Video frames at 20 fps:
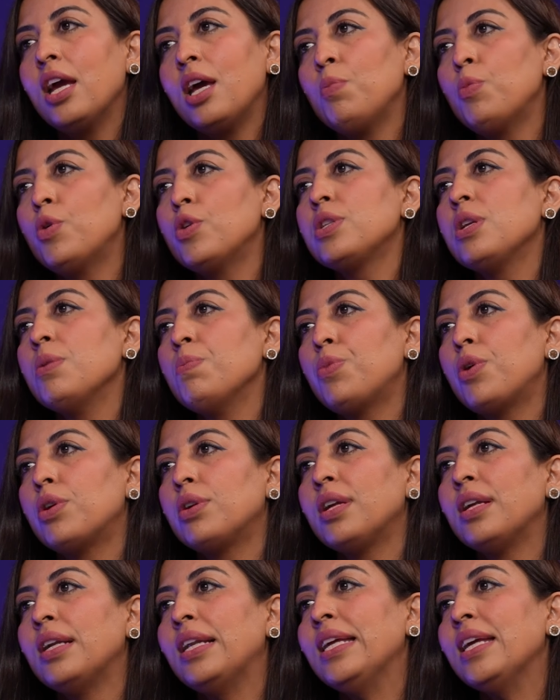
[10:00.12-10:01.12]
and most
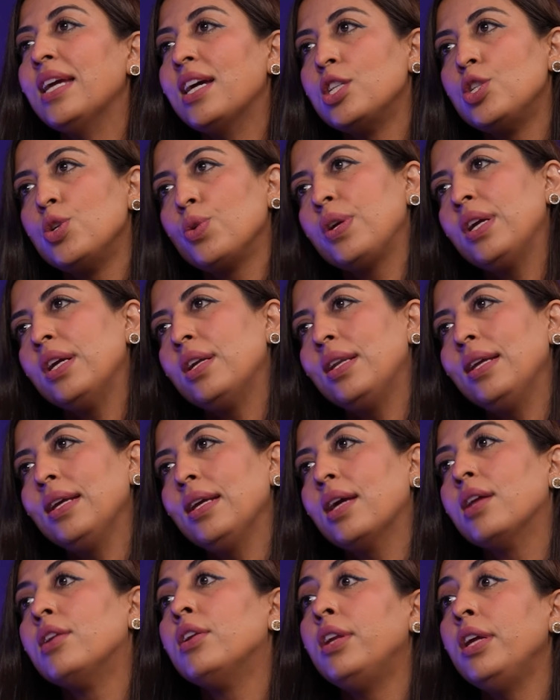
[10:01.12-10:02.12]
importantly,
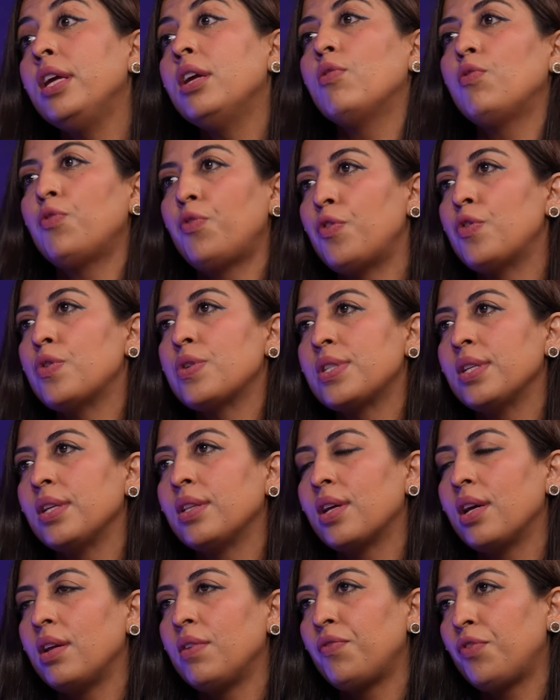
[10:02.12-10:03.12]
educating and reinforcing
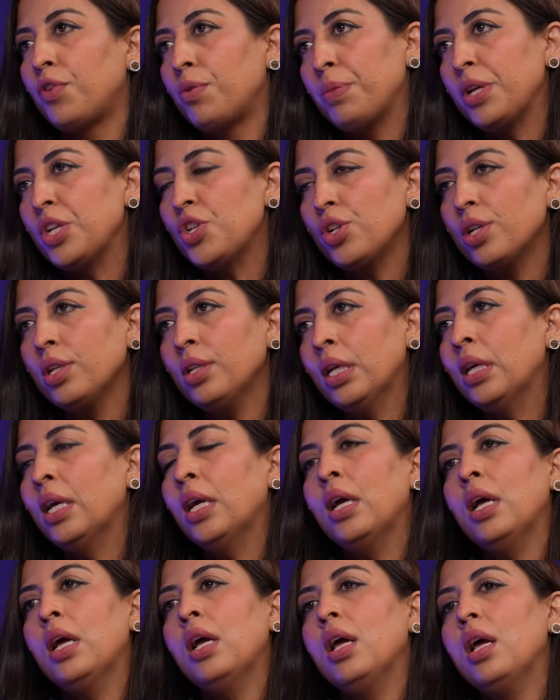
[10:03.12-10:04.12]
the information.
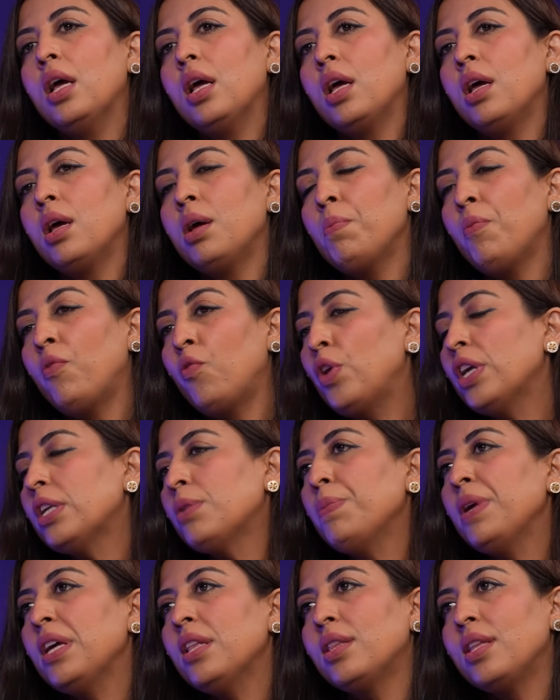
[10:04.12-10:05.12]

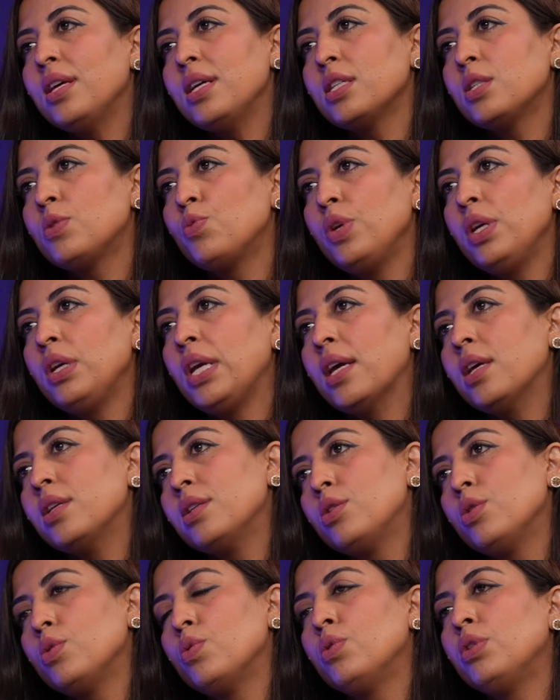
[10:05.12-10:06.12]
What main things we
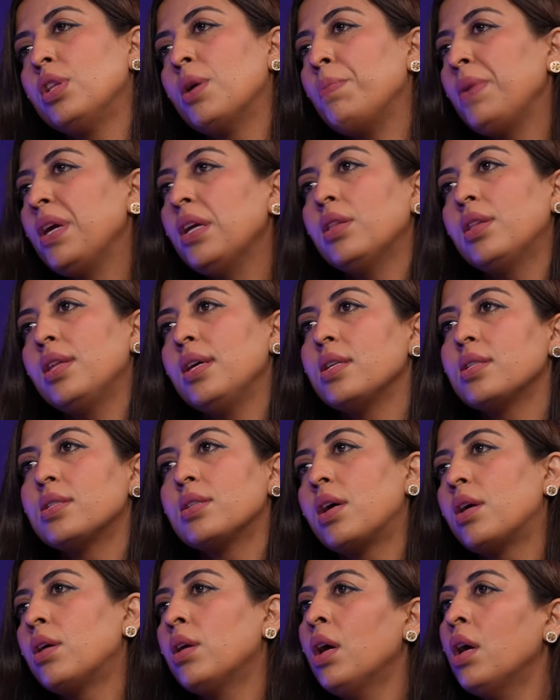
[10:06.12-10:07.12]
can do? The main things
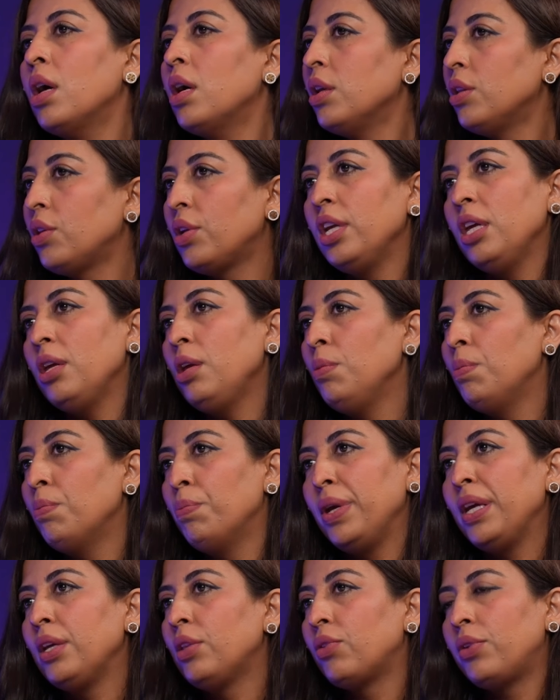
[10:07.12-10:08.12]
are
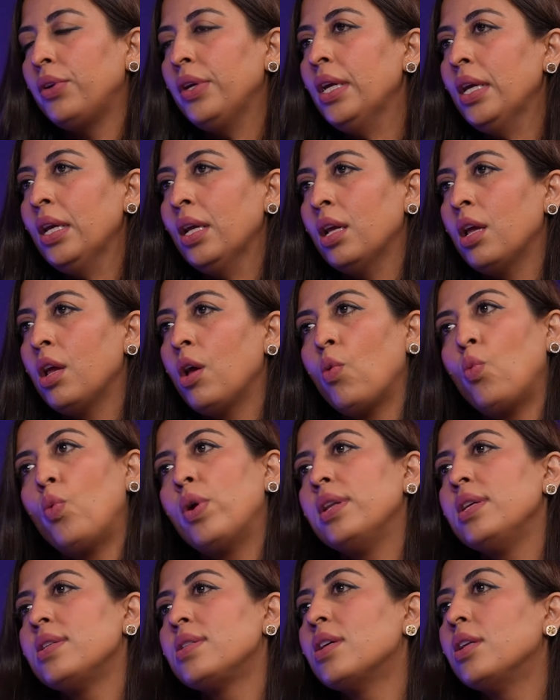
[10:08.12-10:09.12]
big three.
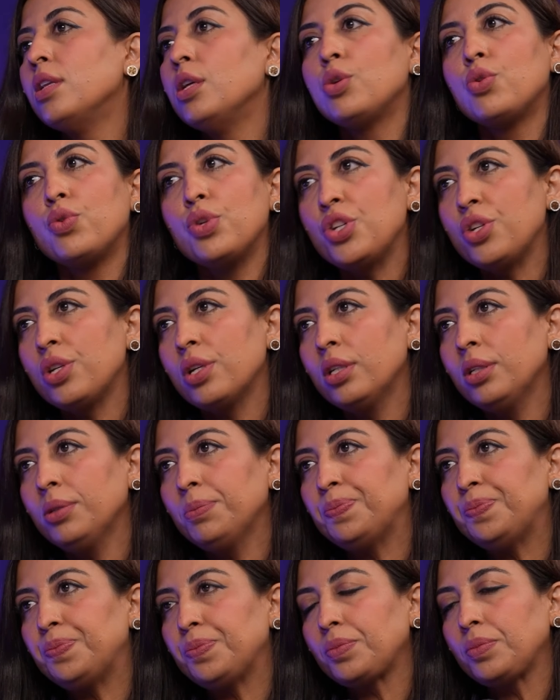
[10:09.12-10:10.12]
One is the nutrition.
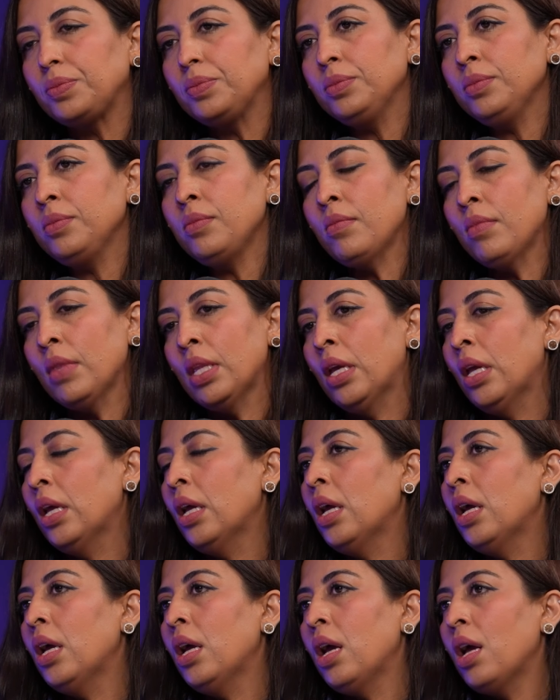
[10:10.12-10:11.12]

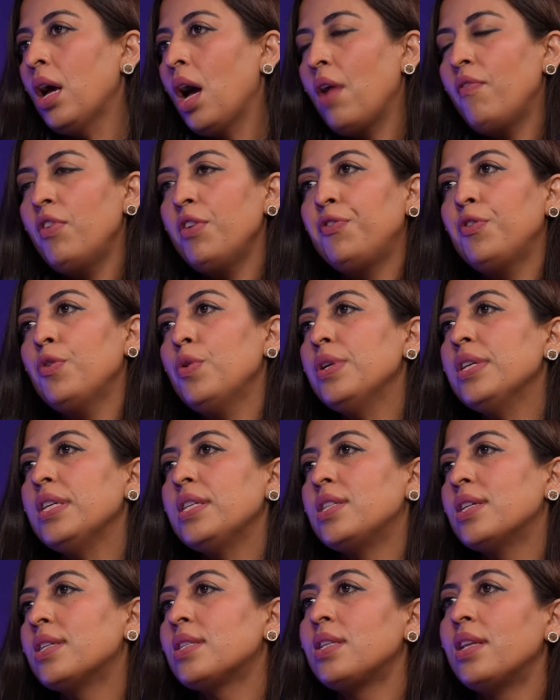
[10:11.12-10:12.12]
Our food
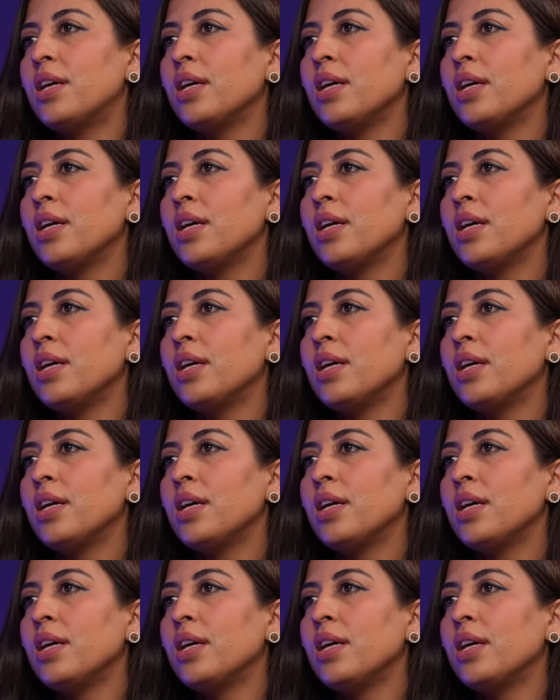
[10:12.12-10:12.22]
is just